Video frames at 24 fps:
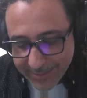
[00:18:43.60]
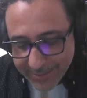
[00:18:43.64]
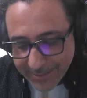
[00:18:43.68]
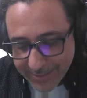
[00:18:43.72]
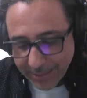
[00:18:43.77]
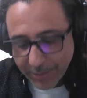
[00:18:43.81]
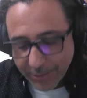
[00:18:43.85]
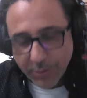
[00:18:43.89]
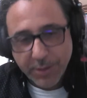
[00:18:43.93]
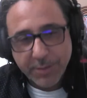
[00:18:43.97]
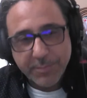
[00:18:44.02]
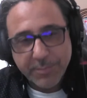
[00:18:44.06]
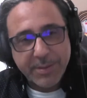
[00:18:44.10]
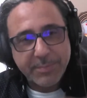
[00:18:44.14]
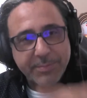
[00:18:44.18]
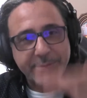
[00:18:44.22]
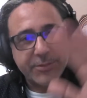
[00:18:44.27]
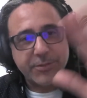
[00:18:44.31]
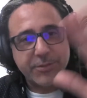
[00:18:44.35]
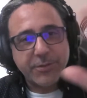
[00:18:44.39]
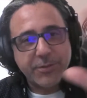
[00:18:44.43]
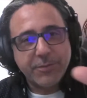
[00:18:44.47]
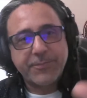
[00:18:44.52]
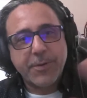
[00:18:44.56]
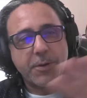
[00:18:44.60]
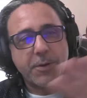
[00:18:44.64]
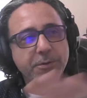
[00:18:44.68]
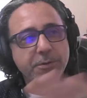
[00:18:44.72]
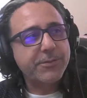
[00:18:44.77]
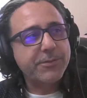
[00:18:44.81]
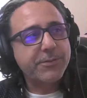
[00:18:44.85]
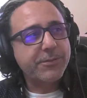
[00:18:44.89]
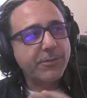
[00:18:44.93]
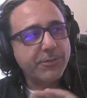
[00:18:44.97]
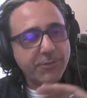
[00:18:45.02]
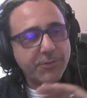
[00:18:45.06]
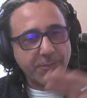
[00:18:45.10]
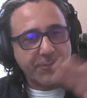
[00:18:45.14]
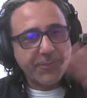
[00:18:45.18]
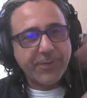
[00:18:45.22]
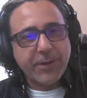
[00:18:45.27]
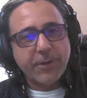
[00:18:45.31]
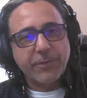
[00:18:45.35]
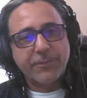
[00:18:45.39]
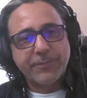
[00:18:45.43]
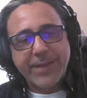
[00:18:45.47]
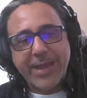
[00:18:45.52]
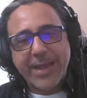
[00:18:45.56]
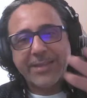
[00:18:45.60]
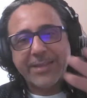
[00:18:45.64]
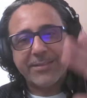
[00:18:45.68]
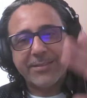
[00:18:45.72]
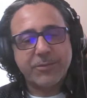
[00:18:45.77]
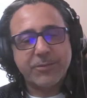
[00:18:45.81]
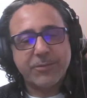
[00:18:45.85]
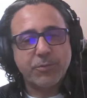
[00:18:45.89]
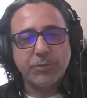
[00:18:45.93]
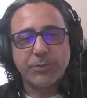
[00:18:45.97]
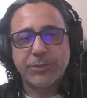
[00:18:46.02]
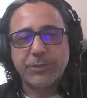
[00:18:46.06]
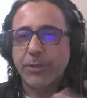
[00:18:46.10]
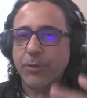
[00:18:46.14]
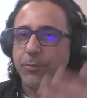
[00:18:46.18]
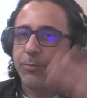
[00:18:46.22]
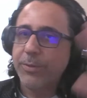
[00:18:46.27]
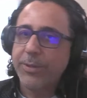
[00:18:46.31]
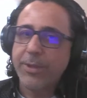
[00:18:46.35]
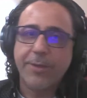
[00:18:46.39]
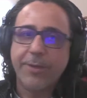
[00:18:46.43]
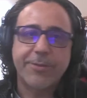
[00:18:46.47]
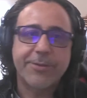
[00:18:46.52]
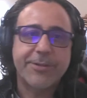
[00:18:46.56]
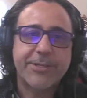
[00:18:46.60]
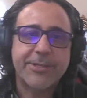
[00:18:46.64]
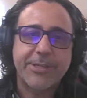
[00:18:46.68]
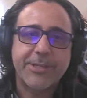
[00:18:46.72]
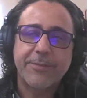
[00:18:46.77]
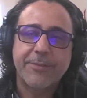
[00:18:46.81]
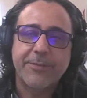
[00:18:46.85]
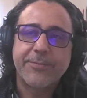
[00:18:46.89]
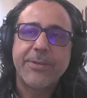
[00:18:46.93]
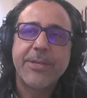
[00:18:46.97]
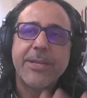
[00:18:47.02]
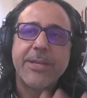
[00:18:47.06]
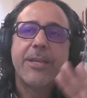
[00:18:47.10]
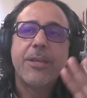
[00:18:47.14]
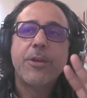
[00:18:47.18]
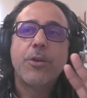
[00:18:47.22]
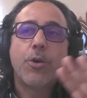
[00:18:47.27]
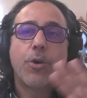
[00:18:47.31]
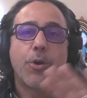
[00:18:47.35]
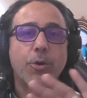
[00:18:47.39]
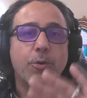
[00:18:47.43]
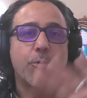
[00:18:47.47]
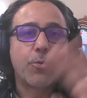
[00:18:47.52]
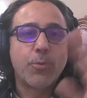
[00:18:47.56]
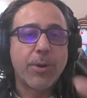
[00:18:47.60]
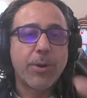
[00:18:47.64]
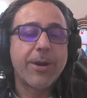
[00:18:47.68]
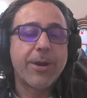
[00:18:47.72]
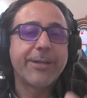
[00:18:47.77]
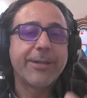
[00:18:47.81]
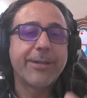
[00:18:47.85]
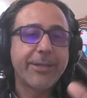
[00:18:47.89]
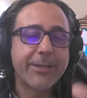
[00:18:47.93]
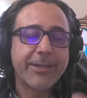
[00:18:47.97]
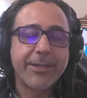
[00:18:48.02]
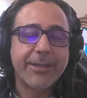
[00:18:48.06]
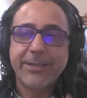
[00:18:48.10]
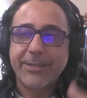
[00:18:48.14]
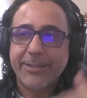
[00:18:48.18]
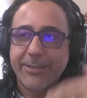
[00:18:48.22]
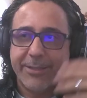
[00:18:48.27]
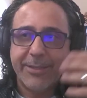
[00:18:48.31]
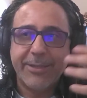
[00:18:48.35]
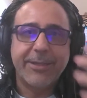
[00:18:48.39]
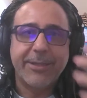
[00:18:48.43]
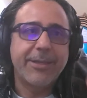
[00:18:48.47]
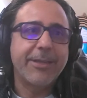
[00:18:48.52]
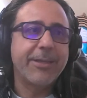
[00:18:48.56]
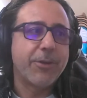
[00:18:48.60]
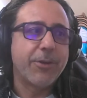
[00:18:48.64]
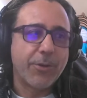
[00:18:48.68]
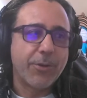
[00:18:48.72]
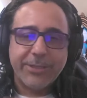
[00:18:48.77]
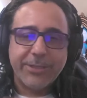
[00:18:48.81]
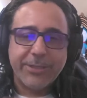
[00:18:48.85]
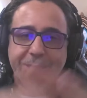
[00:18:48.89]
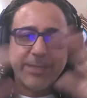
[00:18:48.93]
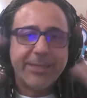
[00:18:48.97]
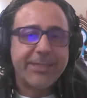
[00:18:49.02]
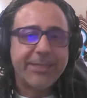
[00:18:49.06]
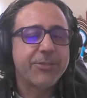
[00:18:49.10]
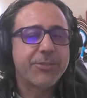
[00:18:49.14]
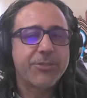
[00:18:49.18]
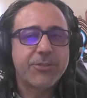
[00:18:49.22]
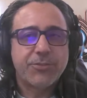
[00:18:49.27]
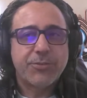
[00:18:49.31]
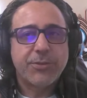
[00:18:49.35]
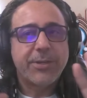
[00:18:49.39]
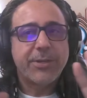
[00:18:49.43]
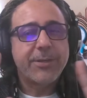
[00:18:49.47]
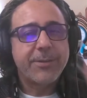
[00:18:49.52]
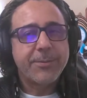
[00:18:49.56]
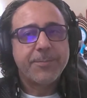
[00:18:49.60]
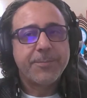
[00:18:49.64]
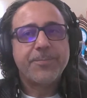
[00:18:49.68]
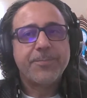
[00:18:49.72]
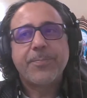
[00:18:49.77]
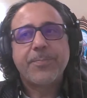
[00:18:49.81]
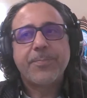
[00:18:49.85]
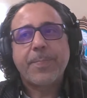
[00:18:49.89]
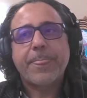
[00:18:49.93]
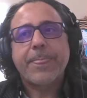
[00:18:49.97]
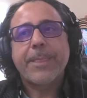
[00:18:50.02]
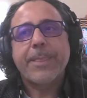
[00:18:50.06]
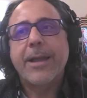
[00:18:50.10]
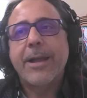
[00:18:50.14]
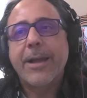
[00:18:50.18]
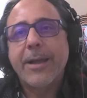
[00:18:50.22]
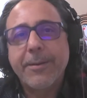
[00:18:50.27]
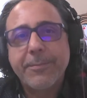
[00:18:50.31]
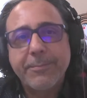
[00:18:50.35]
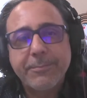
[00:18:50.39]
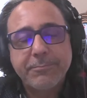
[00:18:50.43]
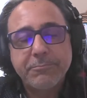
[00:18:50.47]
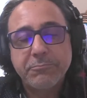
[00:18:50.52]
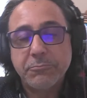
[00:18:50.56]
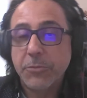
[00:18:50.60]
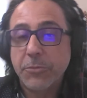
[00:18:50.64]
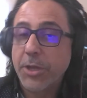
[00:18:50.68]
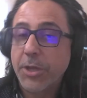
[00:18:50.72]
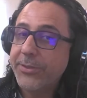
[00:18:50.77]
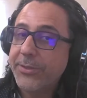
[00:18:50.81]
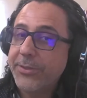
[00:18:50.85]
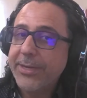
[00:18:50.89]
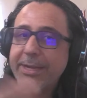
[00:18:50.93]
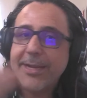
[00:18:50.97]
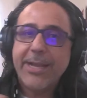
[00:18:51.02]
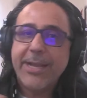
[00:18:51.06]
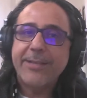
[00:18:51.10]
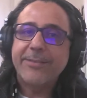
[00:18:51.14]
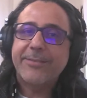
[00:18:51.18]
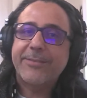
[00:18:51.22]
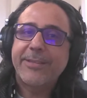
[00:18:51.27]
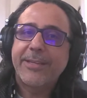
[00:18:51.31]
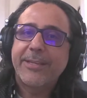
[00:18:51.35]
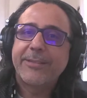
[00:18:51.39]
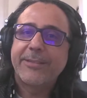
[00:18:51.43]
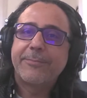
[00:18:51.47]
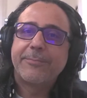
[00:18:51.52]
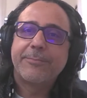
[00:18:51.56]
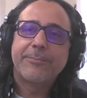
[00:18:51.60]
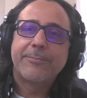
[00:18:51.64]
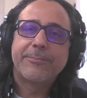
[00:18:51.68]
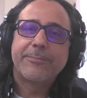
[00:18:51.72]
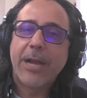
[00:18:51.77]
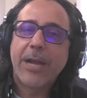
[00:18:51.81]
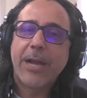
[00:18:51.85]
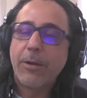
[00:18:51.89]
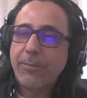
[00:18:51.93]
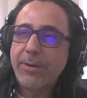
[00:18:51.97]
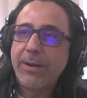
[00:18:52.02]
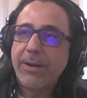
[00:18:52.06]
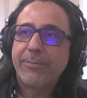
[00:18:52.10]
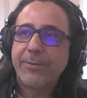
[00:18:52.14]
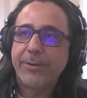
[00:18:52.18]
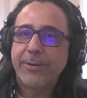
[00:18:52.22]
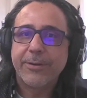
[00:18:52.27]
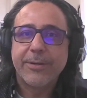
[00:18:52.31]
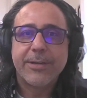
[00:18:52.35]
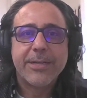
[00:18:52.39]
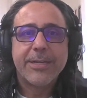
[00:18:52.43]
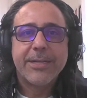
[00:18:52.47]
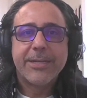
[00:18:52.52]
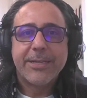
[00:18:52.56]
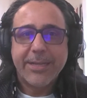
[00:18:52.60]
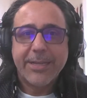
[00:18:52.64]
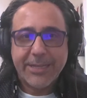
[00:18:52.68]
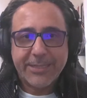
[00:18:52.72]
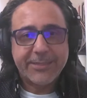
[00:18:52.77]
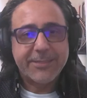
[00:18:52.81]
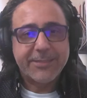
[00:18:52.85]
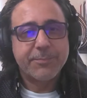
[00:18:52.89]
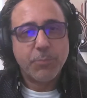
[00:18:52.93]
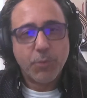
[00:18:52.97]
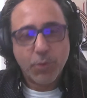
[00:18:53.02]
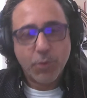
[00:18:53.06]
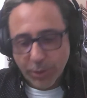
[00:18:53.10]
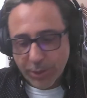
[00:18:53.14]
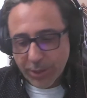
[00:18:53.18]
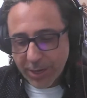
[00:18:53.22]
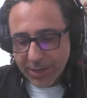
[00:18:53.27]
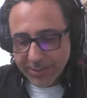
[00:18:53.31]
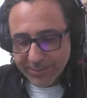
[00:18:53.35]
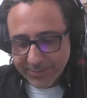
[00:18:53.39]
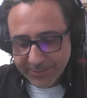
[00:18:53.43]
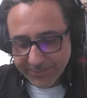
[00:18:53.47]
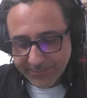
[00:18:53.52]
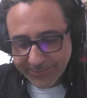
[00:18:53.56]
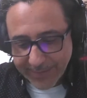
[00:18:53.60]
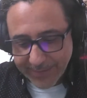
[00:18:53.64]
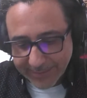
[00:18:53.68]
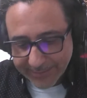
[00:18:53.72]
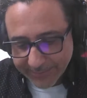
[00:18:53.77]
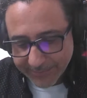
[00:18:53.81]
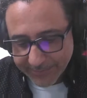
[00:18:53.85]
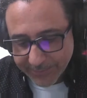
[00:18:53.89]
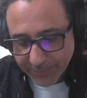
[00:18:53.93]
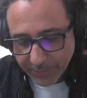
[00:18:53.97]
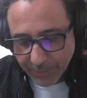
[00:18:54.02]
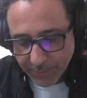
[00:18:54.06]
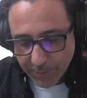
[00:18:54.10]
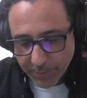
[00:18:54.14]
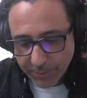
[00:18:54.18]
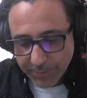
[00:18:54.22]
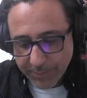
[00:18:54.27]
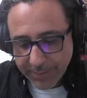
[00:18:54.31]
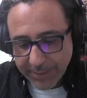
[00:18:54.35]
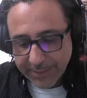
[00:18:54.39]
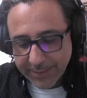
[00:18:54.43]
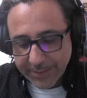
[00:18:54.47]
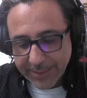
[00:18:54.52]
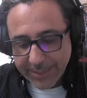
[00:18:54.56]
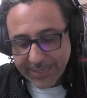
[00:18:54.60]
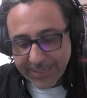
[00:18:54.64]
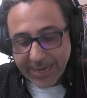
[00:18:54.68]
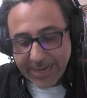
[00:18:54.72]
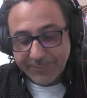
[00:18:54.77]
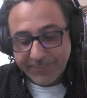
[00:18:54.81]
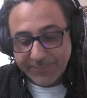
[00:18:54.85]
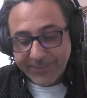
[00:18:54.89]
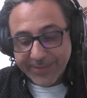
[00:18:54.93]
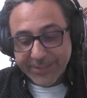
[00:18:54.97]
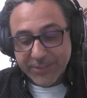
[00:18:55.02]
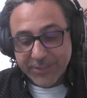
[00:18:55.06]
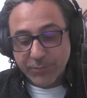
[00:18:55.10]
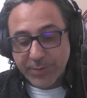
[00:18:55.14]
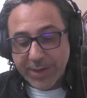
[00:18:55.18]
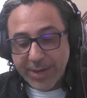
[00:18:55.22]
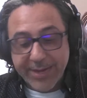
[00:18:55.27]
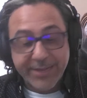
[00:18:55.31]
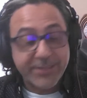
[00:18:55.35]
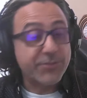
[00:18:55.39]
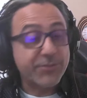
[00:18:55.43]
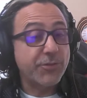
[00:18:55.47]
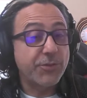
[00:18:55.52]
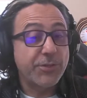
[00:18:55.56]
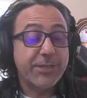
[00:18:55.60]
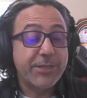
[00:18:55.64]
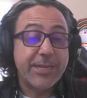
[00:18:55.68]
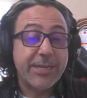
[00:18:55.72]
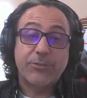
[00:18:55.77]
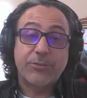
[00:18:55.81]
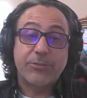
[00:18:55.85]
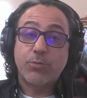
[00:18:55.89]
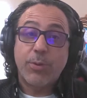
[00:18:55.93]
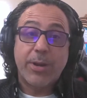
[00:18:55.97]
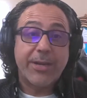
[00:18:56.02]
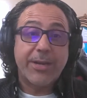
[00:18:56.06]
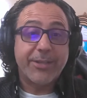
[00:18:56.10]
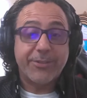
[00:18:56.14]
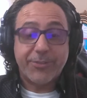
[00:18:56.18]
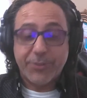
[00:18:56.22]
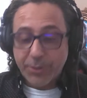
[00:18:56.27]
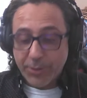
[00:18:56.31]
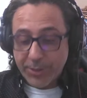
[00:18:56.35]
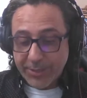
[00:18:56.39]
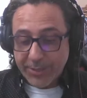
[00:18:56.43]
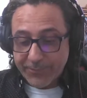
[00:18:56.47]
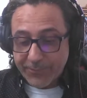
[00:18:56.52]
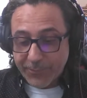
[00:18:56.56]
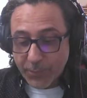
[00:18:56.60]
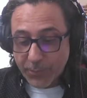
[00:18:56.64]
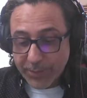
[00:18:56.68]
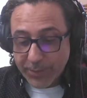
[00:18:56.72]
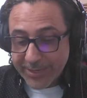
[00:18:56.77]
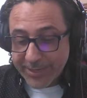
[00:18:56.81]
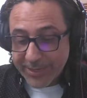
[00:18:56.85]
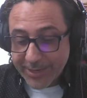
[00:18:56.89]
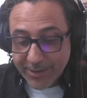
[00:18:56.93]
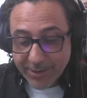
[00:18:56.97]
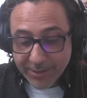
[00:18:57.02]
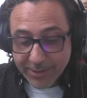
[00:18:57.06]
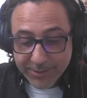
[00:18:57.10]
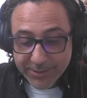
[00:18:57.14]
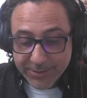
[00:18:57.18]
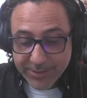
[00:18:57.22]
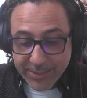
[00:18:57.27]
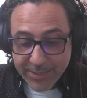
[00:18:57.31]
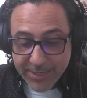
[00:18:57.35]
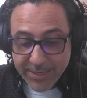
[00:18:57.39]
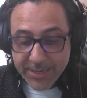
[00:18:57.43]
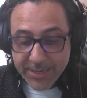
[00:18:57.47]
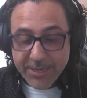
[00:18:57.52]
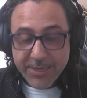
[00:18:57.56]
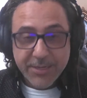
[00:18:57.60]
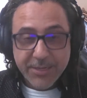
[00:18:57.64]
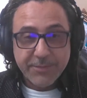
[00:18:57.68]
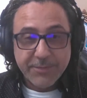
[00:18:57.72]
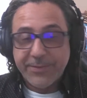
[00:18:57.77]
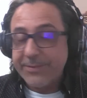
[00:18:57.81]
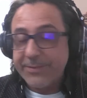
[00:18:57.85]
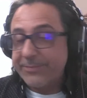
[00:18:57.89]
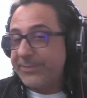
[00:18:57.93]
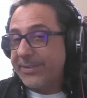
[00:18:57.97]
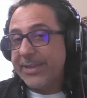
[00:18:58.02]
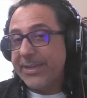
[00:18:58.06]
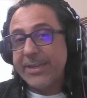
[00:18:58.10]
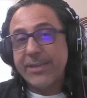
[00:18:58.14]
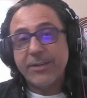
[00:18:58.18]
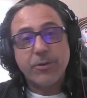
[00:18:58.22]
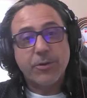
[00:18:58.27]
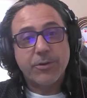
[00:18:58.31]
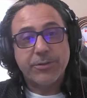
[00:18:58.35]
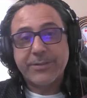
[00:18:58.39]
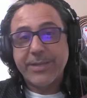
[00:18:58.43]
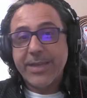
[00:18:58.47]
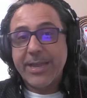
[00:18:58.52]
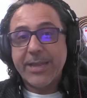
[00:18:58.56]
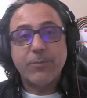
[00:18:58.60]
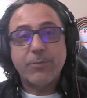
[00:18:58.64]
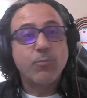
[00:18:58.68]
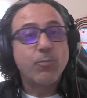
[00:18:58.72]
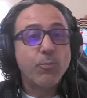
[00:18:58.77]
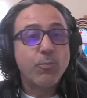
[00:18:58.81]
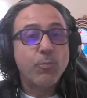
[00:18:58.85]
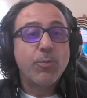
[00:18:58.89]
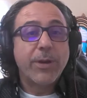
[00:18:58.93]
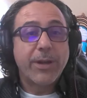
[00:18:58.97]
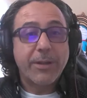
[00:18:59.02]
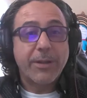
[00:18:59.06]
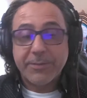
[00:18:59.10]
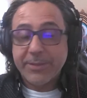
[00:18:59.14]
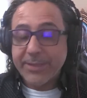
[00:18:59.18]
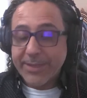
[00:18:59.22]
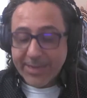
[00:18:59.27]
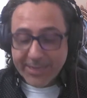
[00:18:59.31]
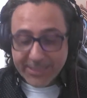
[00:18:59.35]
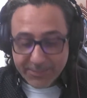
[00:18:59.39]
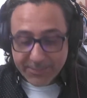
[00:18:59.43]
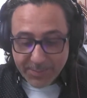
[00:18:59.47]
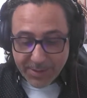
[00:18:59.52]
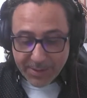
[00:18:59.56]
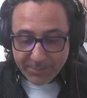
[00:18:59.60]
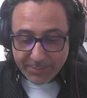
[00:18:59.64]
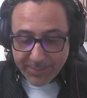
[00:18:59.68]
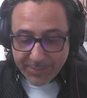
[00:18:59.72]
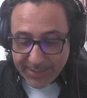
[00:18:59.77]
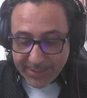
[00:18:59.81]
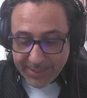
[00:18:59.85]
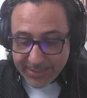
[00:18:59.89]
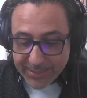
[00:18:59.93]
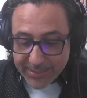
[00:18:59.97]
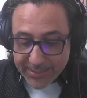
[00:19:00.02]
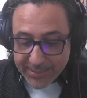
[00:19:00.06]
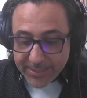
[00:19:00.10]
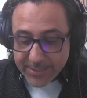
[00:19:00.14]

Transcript: I know there may be some folks, or some fellow vets who deal with other stuff, or who are in the industry. Nothing against it. However, it's more cost effective. So again, fixed rate. So you get 20, 30, 40 years, 15 or 10, whatever the case may be.